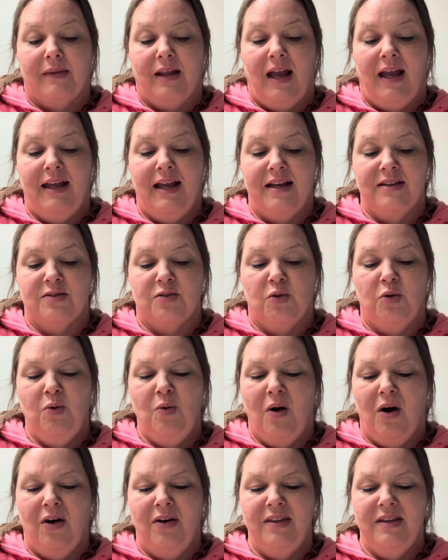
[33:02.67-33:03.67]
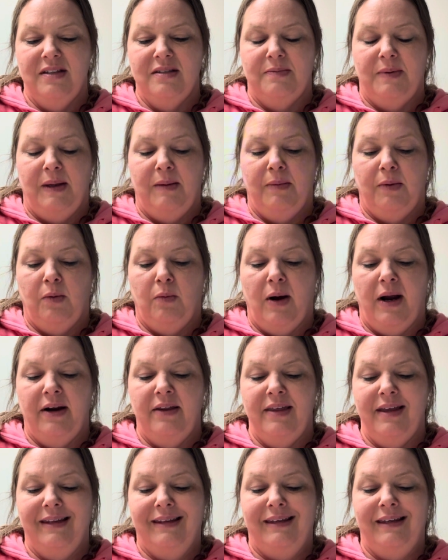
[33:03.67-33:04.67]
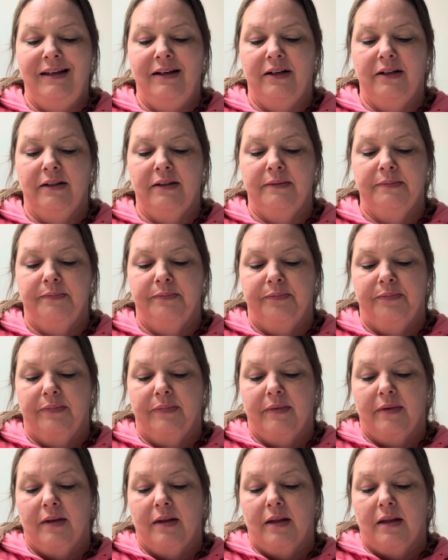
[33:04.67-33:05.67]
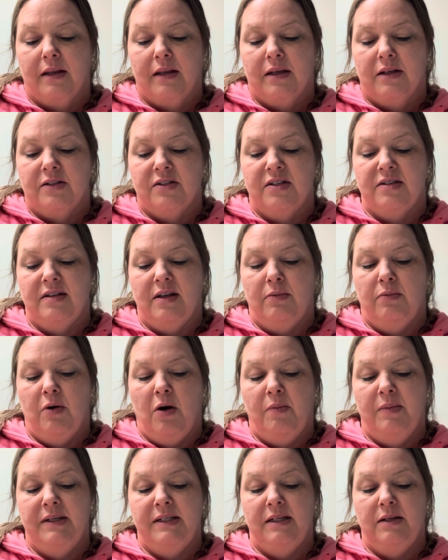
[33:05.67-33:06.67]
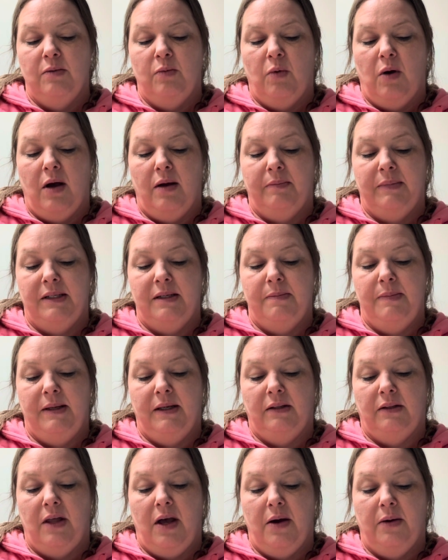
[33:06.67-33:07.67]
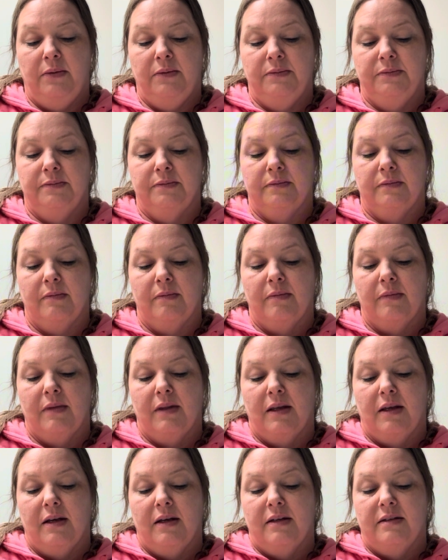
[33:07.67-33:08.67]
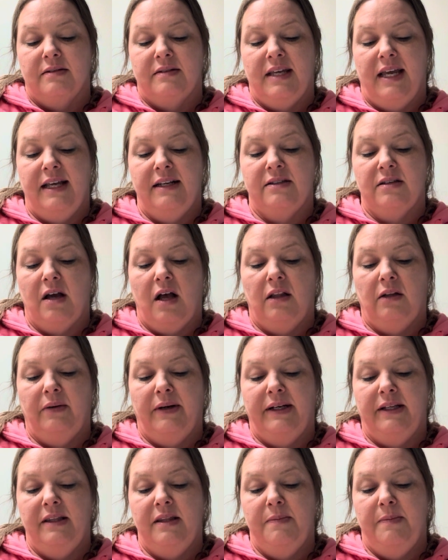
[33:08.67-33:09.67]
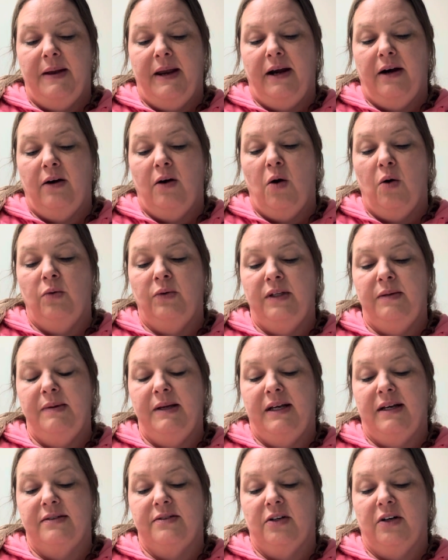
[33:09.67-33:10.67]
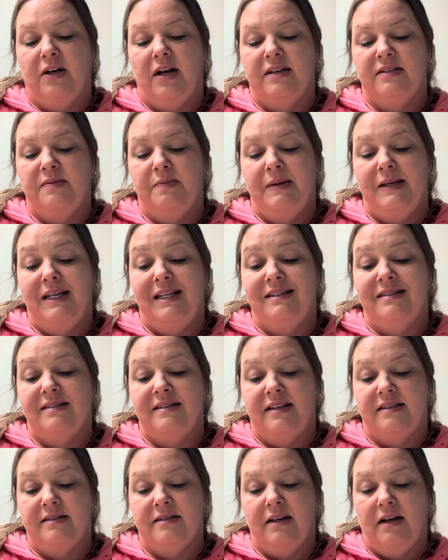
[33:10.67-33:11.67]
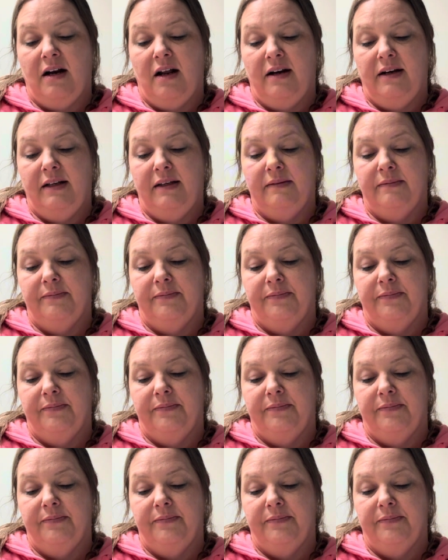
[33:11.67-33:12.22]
I asked, "Who are these people? Why are they here?" She said, "Roman didn't want me to be alone." Tate tolerated the pair only because her husband insisted on it.